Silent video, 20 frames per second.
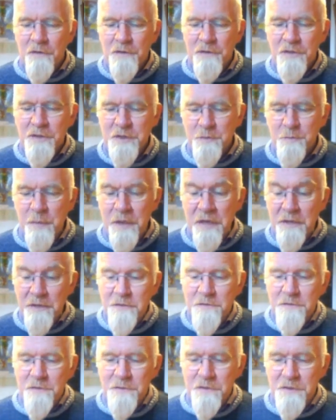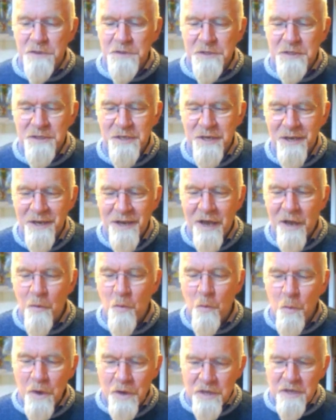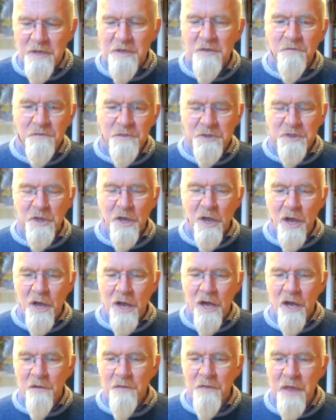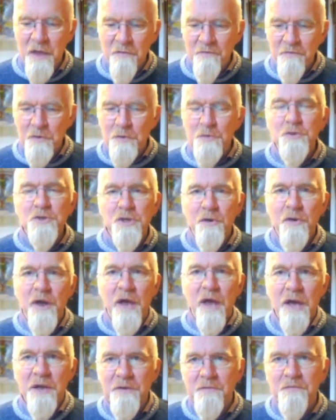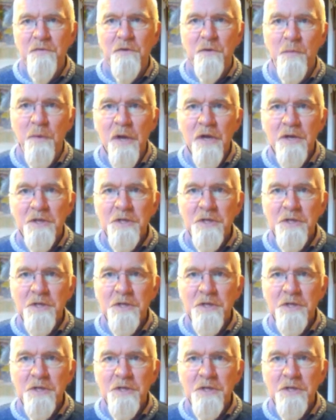spins and weaves their future ahead of them,